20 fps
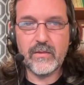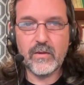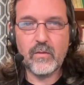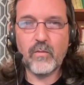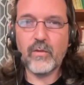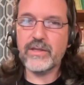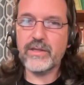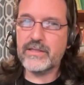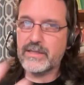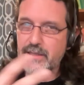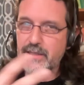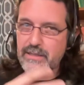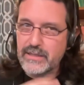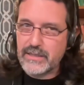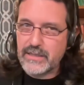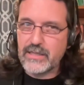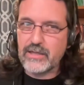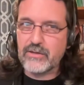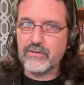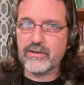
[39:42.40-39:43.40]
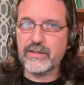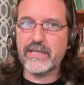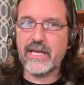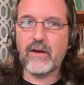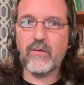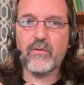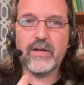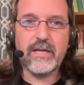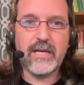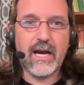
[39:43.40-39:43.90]
What's the secret
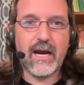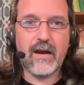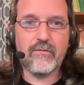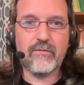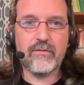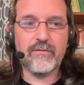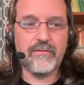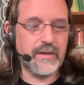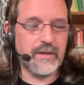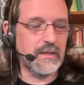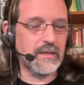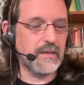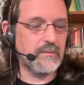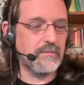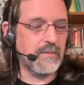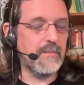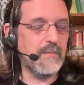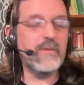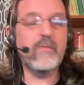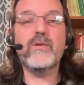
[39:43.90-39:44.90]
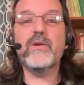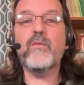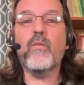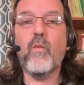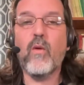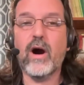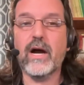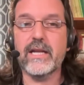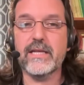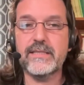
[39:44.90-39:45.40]
that we're not revealing? Maybe we
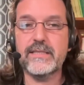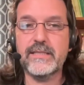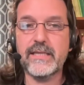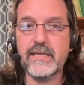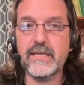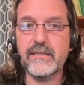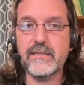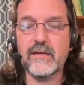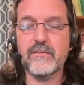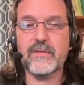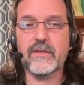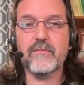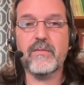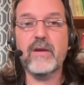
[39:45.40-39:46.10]
want to say something.